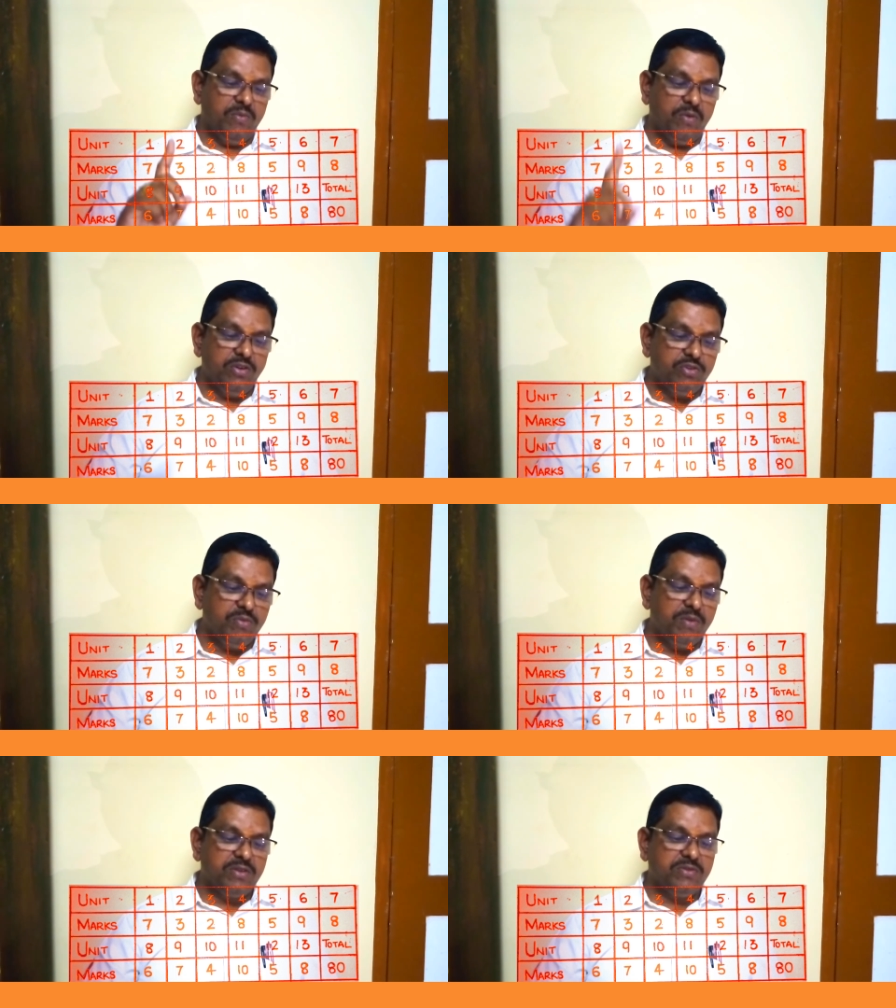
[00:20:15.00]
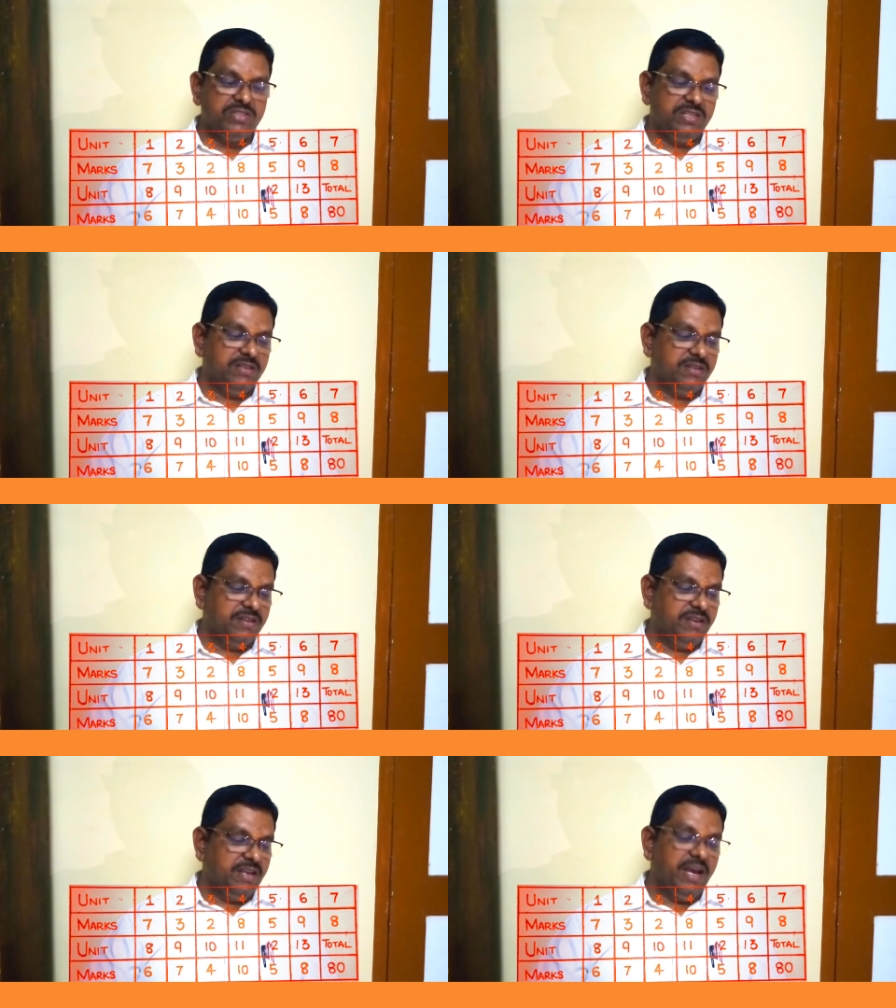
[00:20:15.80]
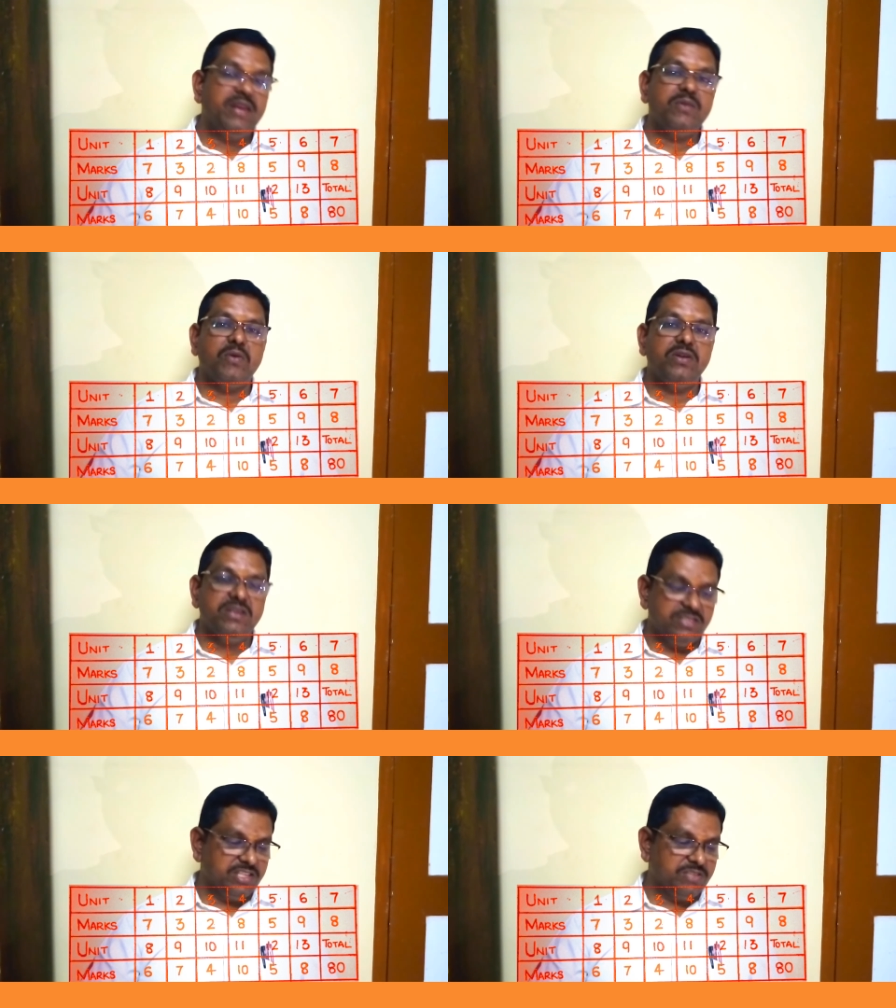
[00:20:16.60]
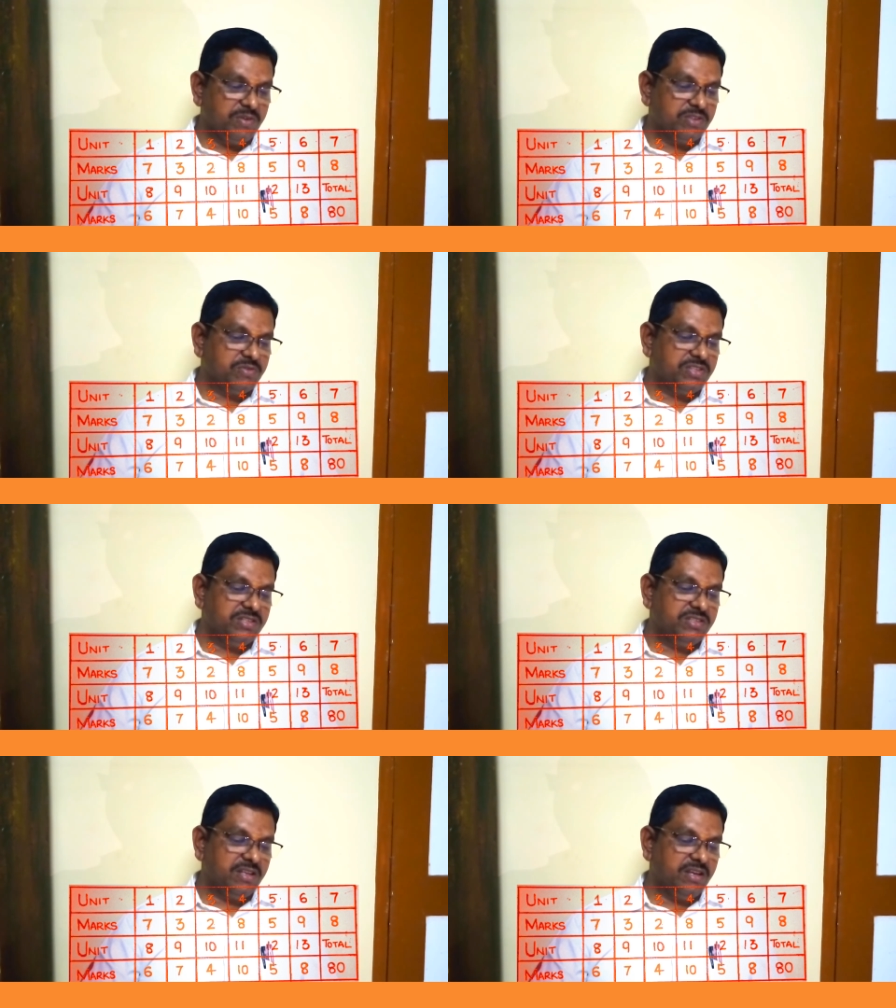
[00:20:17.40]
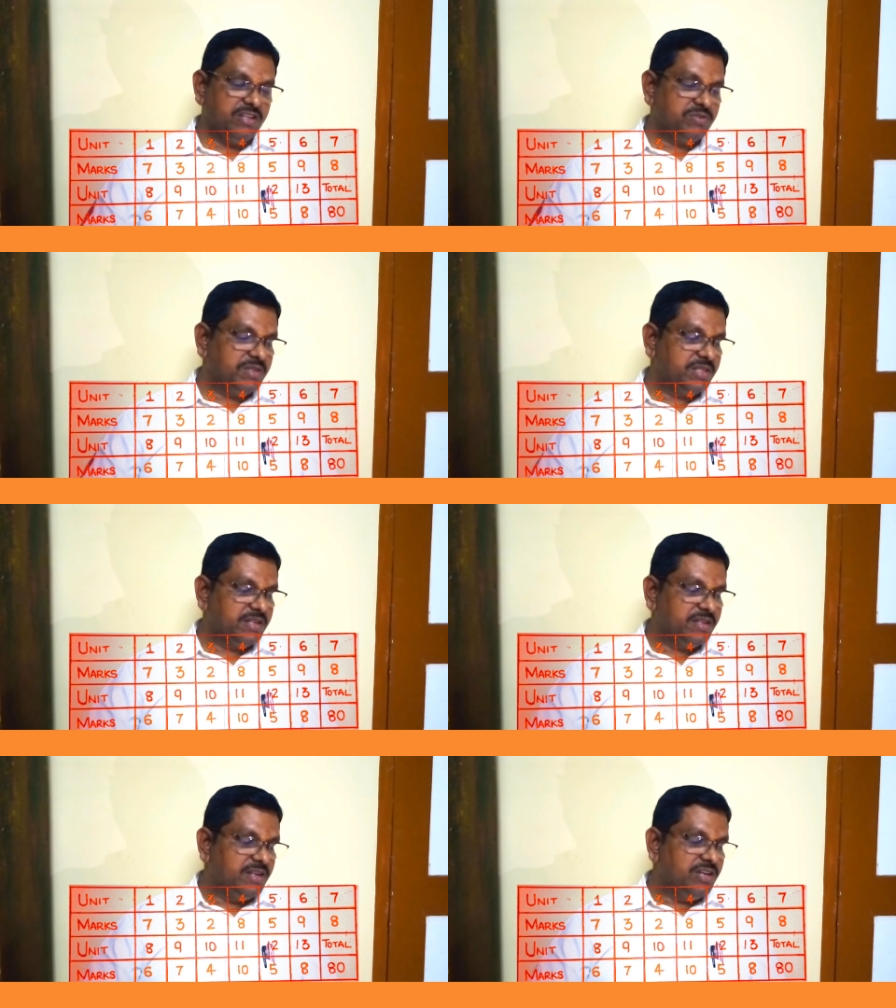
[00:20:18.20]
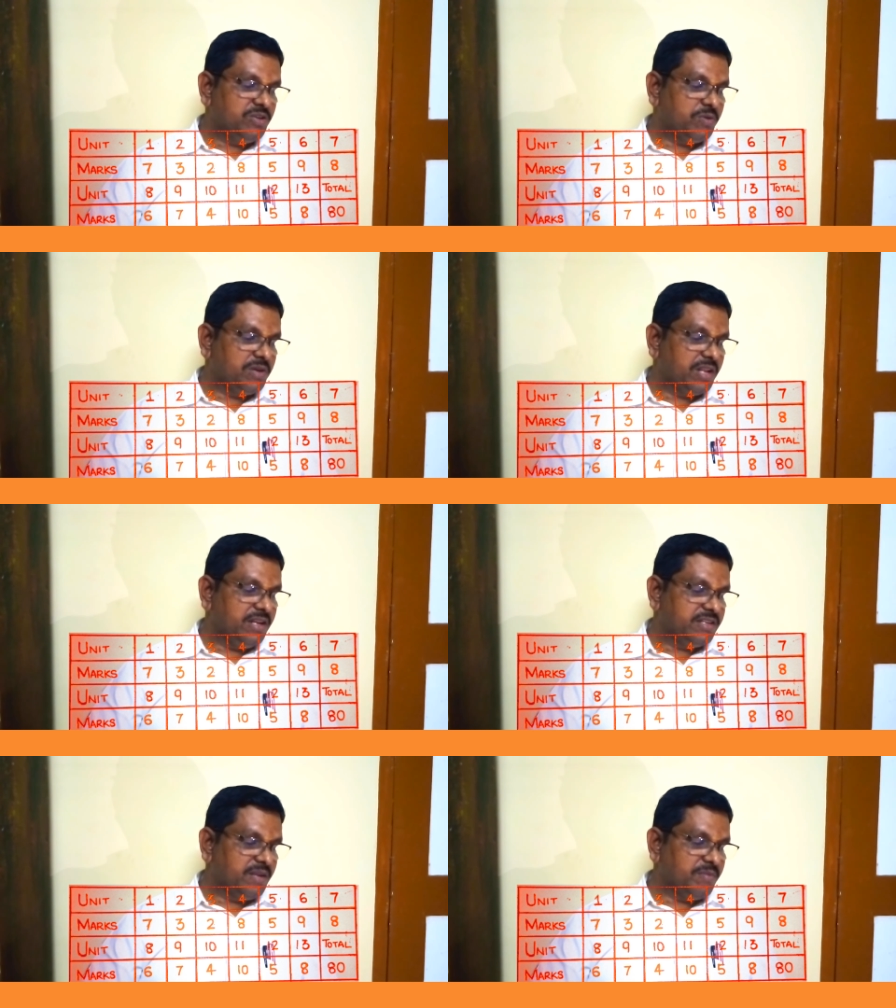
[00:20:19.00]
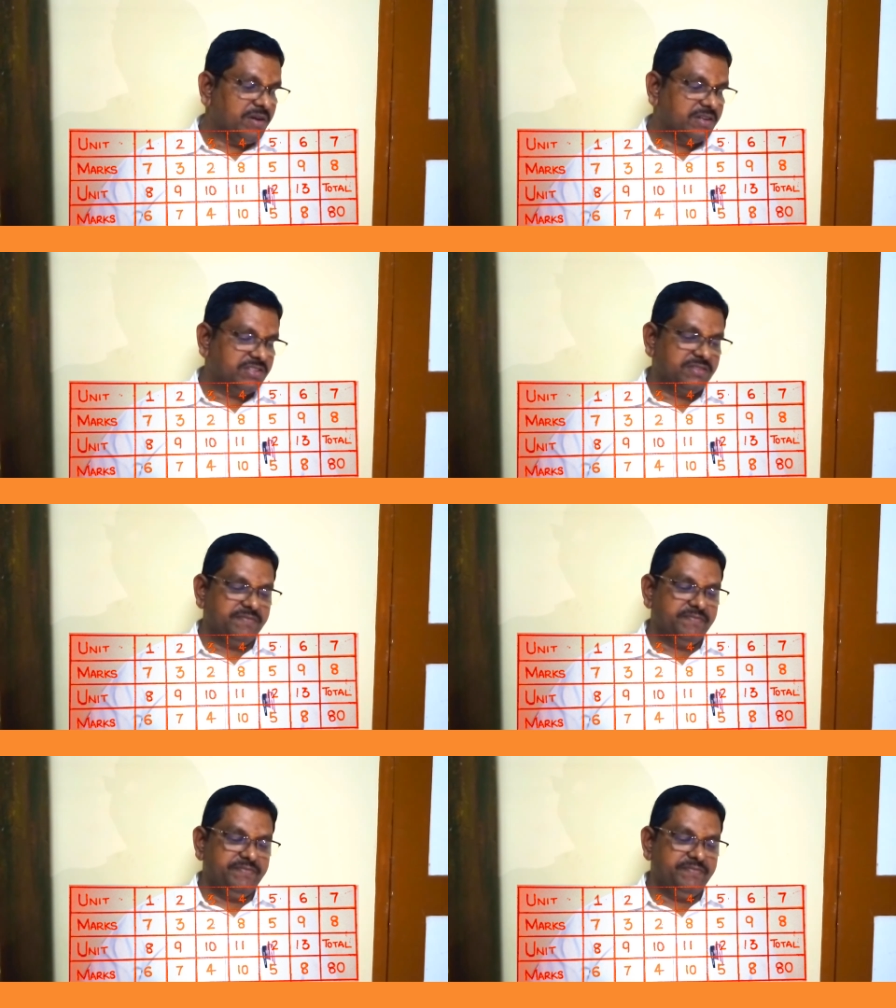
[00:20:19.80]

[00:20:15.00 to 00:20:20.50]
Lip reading: one 2 mark question, and one 6 mark questions, altogether total 10 marks.